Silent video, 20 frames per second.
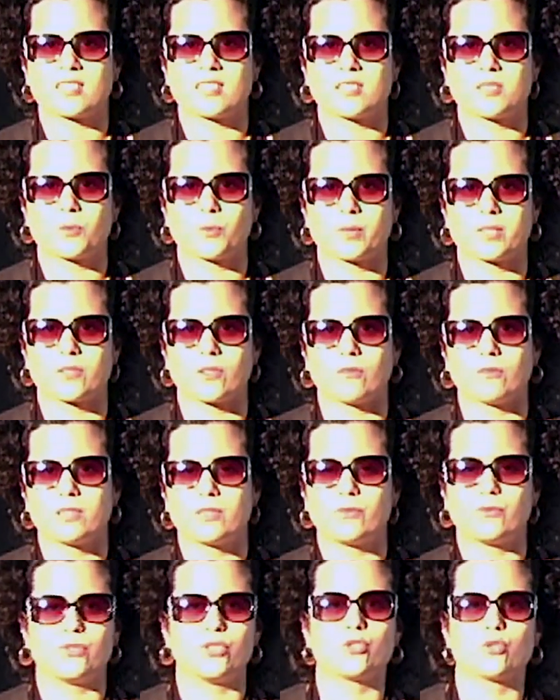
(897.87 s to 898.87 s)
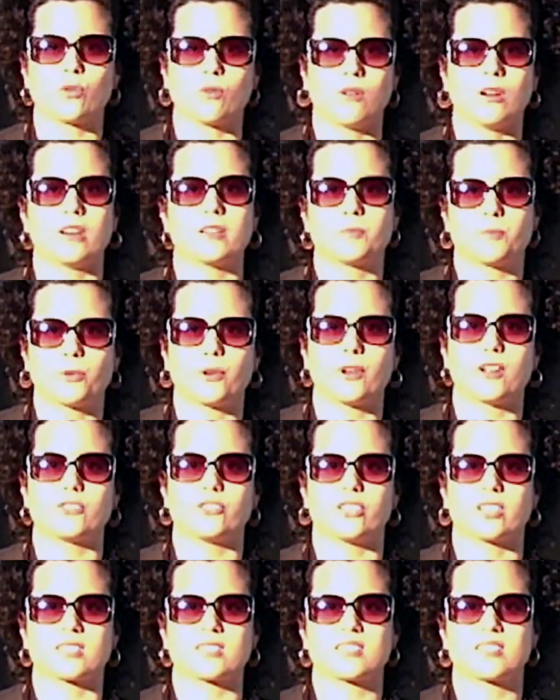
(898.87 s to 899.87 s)
It was only visual art
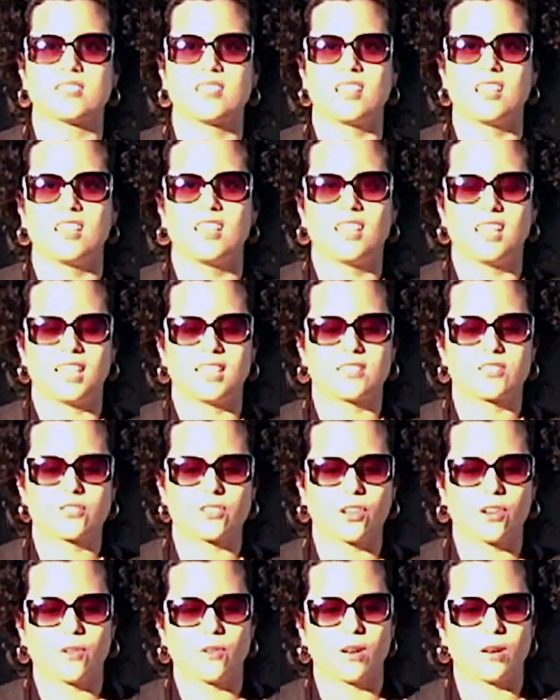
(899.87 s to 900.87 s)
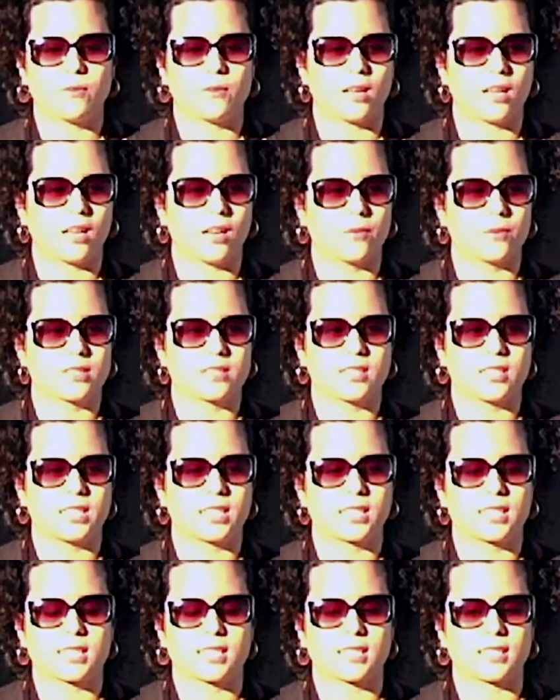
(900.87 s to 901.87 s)
projects. And so I was
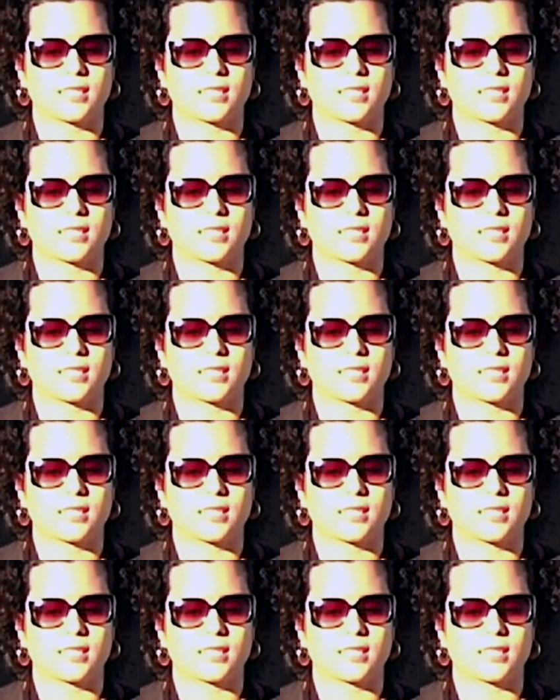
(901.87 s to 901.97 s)
like